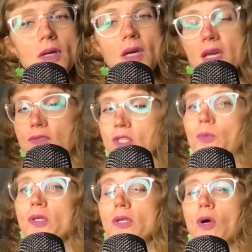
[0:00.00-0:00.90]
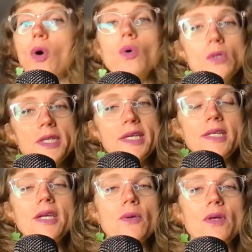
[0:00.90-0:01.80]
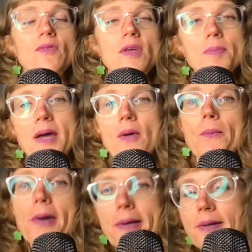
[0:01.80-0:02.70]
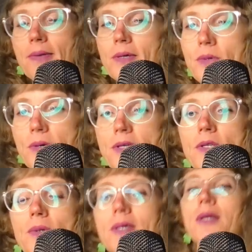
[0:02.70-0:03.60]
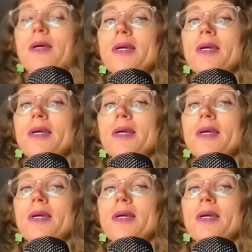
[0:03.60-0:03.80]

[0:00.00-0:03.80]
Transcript: if someone only can get rid of it by running another unit into it,